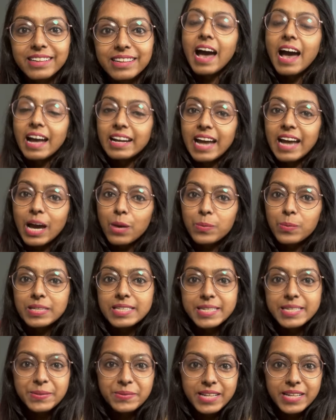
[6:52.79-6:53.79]
And I will
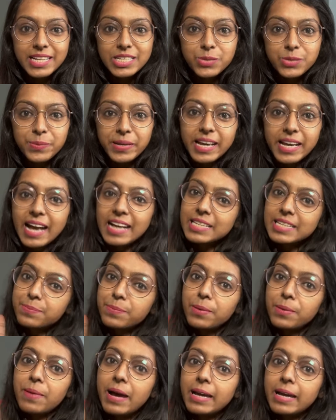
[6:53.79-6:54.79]
see you next week, guys.
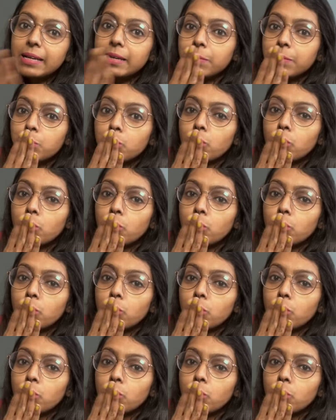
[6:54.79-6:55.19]
Bye-bye.